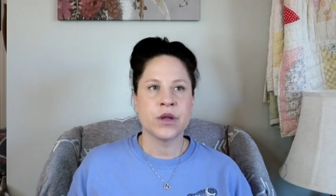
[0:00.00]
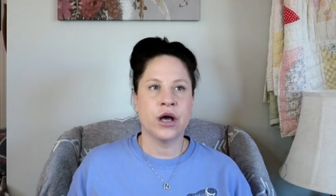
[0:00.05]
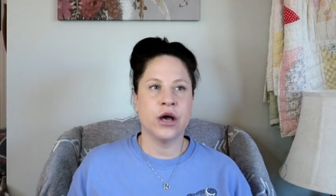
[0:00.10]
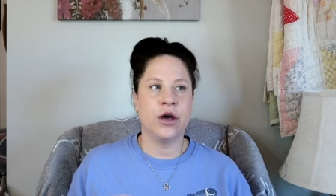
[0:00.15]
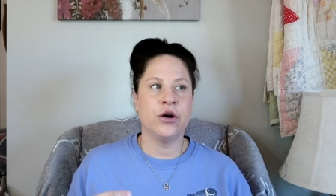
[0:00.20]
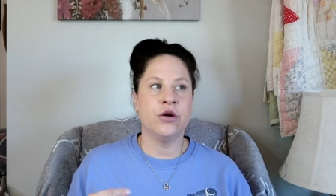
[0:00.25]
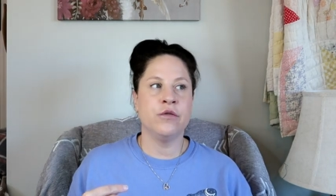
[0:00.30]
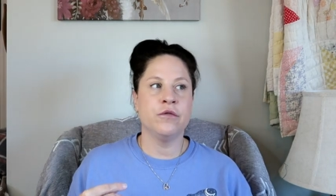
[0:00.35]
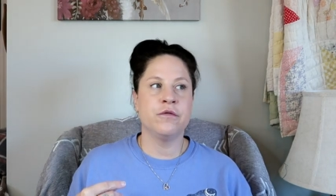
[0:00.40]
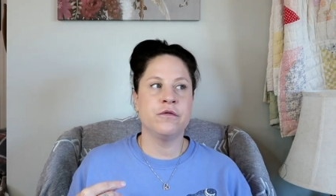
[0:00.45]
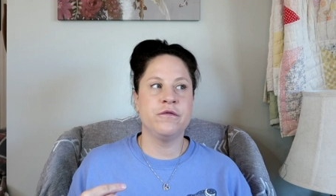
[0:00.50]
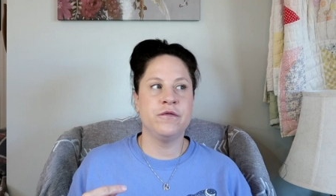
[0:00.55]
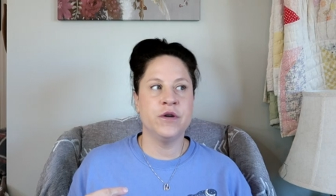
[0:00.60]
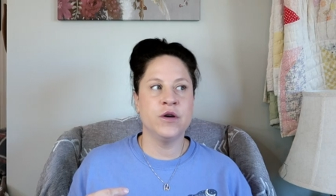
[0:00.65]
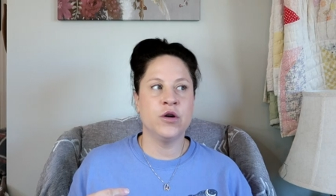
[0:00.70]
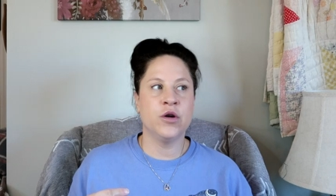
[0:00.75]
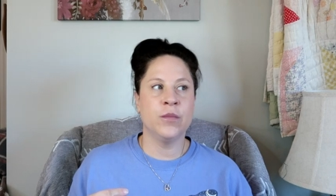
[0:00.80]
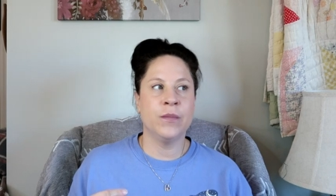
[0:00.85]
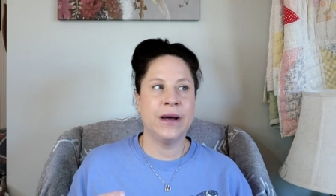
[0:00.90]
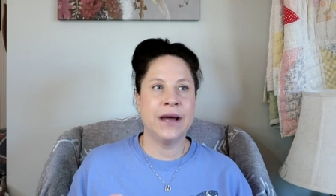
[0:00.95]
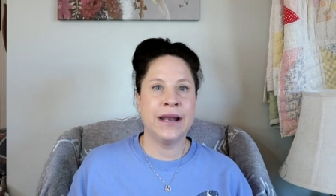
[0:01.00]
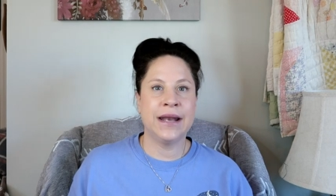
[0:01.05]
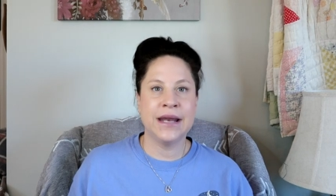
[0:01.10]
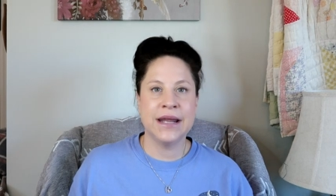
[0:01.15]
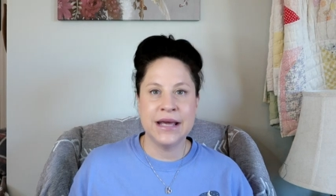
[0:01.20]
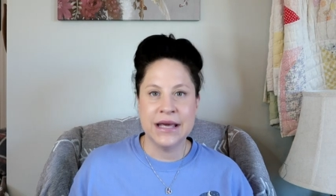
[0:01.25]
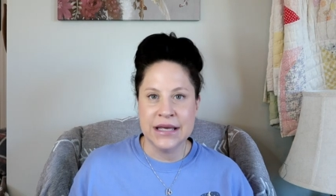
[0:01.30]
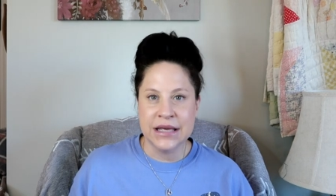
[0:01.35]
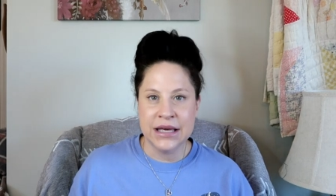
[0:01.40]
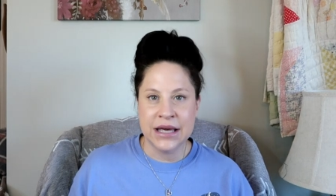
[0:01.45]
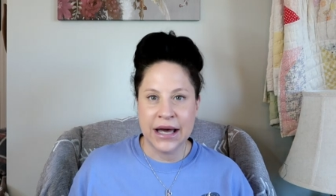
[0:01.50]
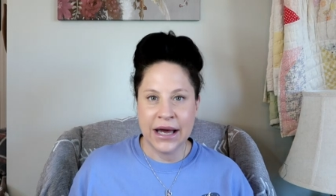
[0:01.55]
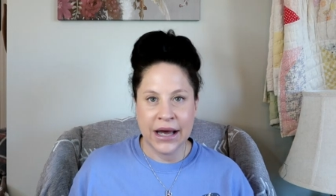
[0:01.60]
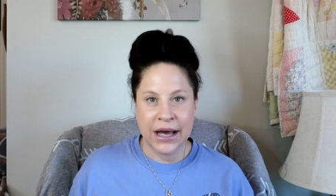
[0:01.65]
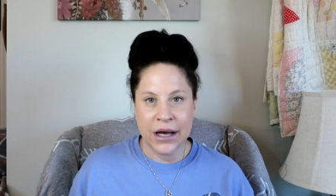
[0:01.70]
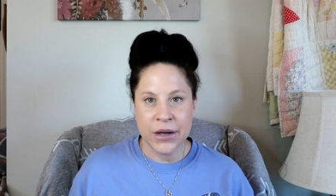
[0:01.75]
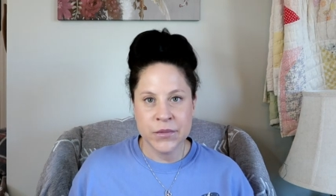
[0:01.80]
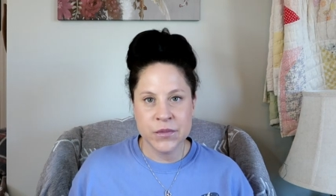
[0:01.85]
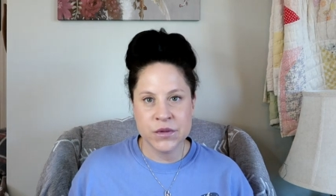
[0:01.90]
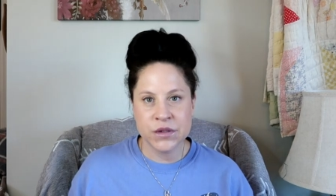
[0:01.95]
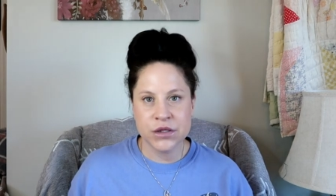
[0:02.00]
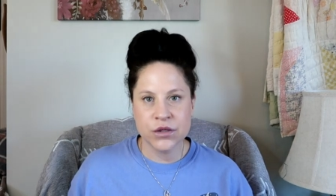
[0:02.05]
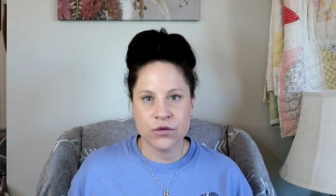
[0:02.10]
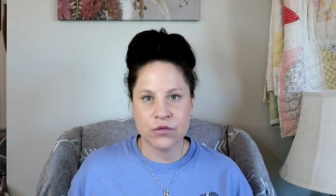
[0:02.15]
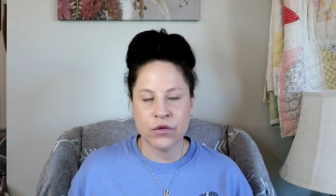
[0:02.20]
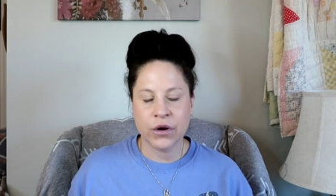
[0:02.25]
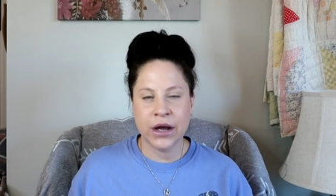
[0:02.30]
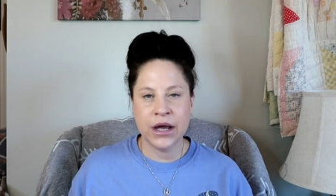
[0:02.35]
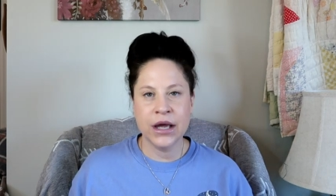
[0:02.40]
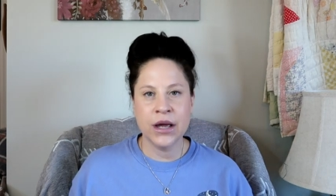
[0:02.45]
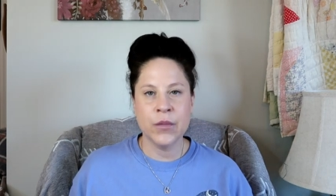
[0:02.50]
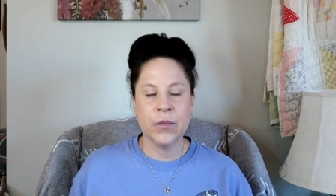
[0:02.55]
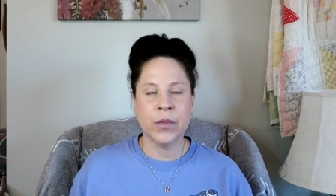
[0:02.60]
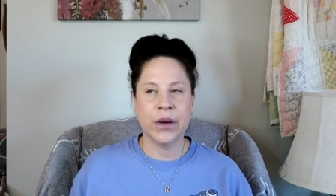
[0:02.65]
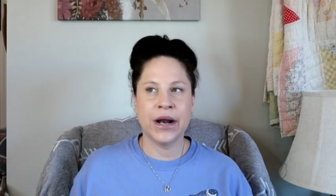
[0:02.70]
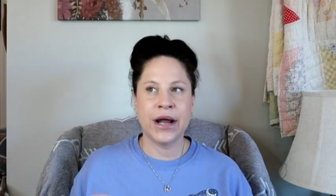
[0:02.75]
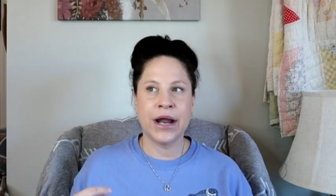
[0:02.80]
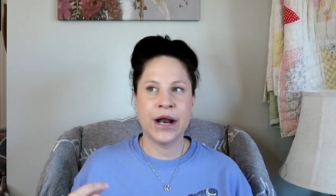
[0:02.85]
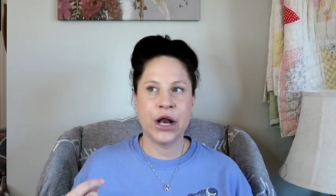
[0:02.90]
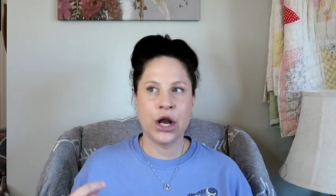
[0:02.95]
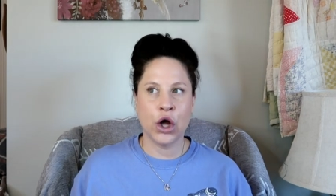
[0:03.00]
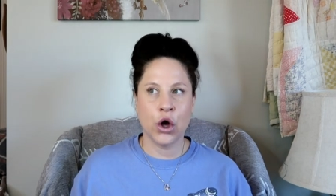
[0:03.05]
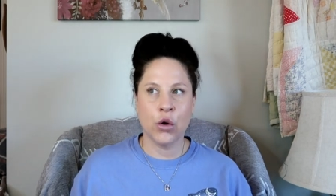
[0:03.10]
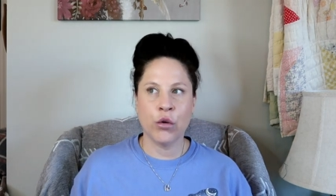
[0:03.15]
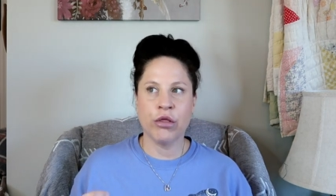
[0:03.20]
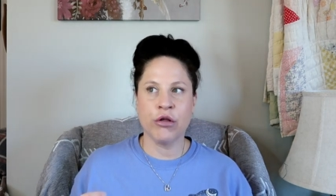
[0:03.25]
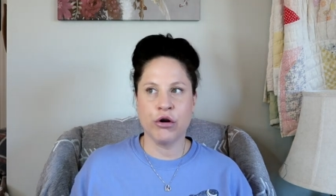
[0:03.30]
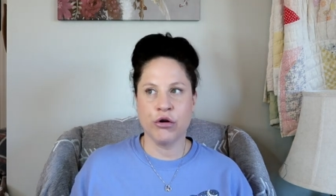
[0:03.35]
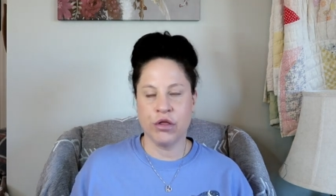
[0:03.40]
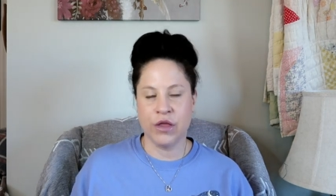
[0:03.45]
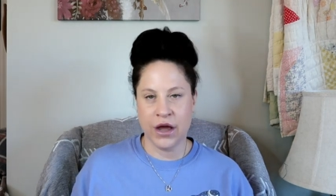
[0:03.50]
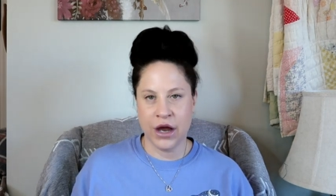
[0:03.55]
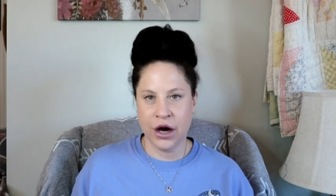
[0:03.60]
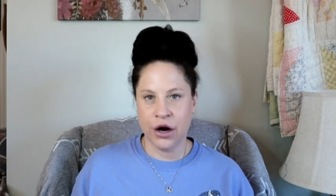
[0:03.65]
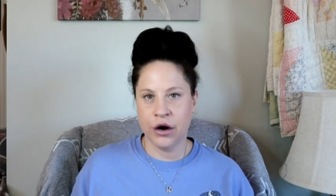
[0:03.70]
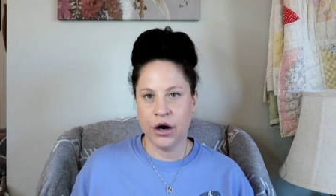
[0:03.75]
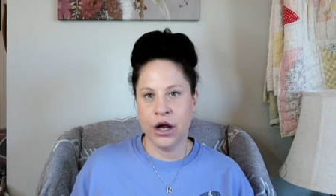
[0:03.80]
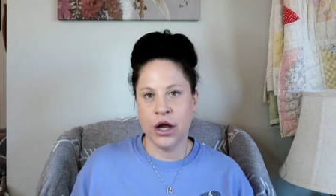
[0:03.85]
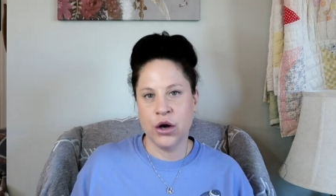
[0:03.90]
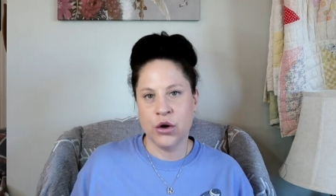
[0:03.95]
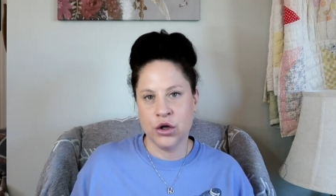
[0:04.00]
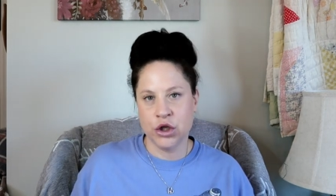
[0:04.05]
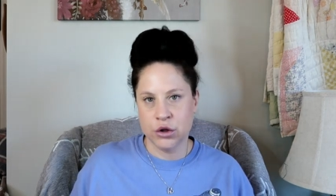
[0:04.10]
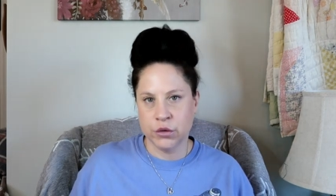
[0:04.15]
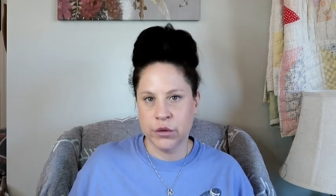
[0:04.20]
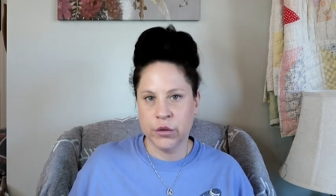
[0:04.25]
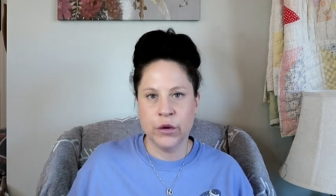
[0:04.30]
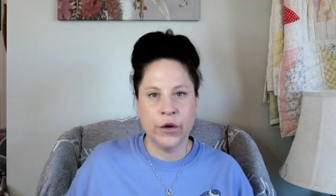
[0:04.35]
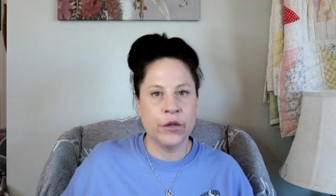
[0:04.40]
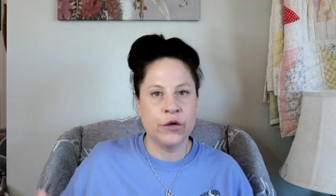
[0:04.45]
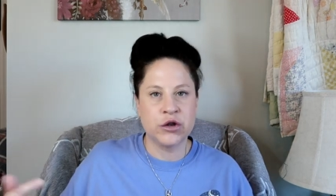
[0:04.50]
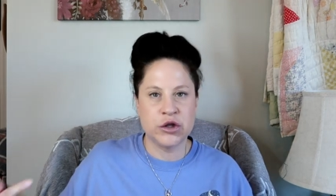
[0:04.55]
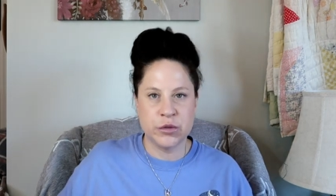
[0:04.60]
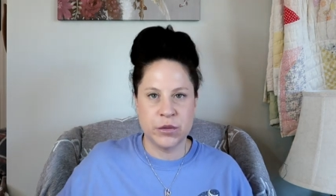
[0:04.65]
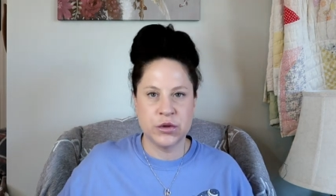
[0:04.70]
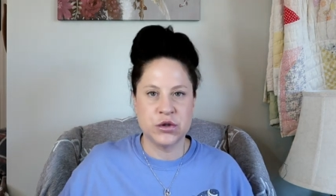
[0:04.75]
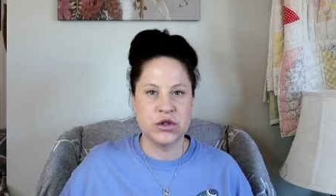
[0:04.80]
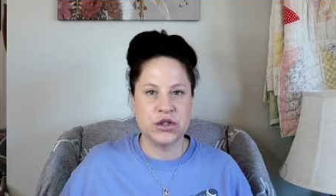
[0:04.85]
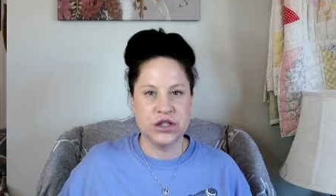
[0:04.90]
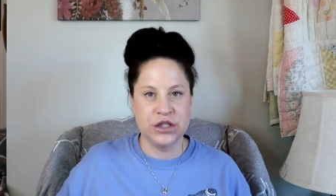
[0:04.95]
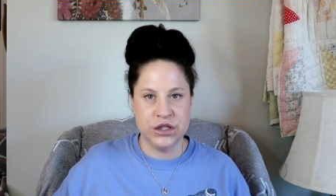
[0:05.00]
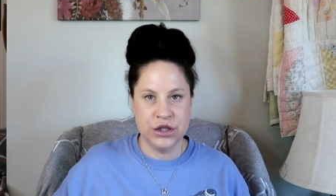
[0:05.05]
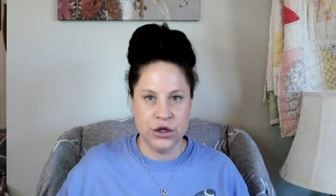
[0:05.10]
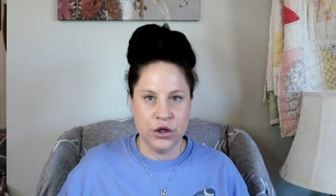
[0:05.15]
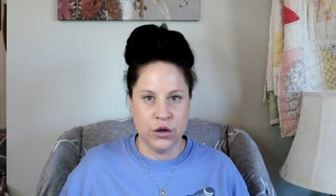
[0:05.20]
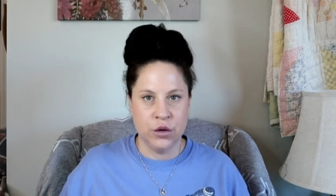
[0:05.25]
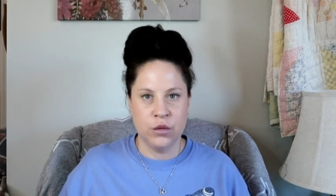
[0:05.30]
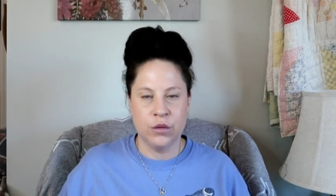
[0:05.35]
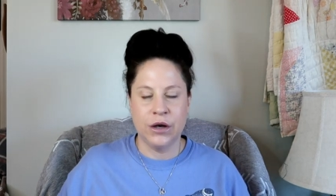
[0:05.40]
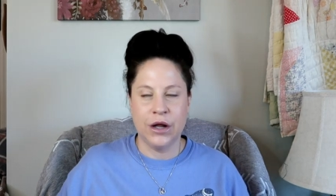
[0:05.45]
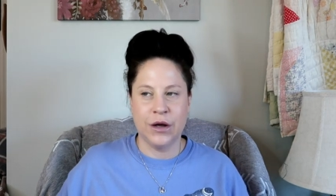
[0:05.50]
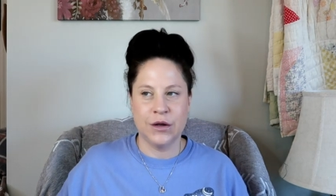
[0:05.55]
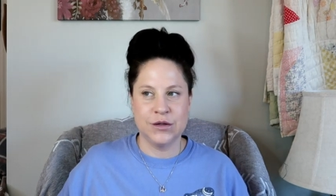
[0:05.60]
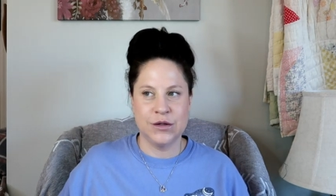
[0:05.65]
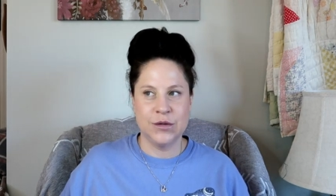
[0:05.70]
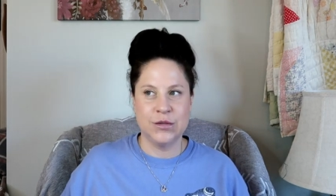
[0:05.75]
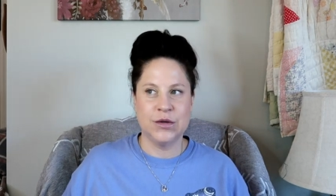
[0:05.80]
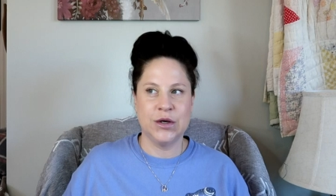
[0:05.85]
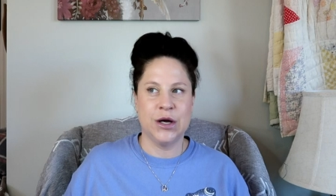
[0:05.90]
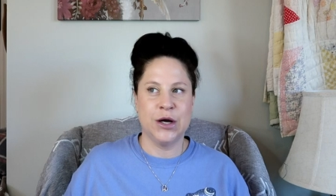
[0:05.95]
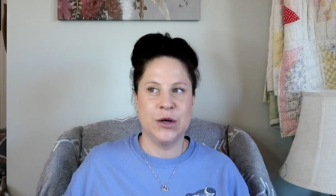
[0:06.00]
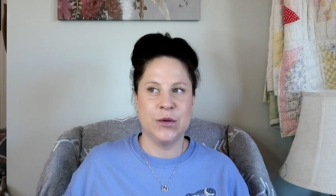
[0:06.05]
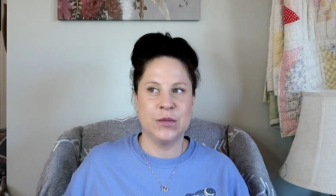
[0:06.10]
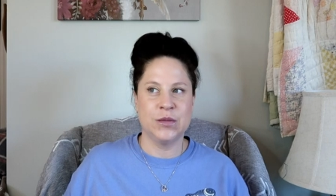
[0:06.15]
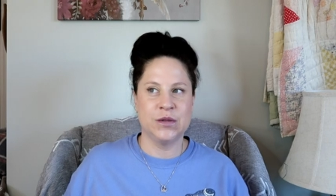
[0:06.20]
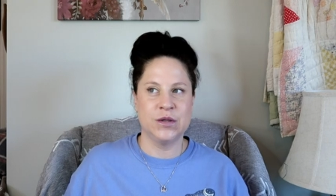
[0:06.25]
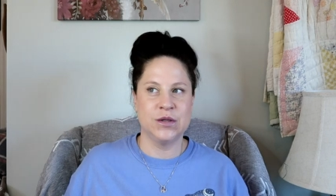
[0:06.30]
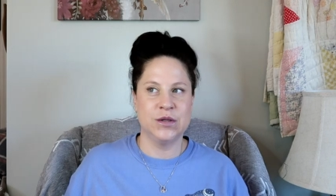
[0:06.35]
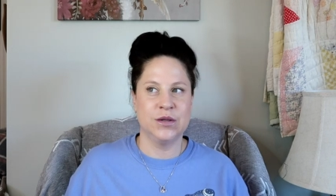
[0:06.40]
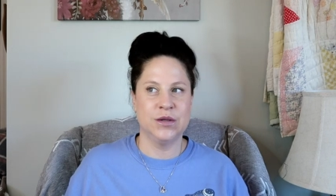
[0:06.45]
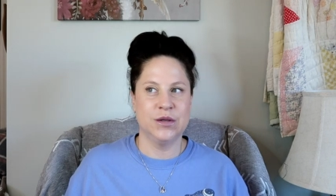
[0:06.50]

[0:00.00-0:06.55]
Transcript: I don't feel my knee caps, right? But I know they're there and doing what they're supposed to do. Now, sometimes,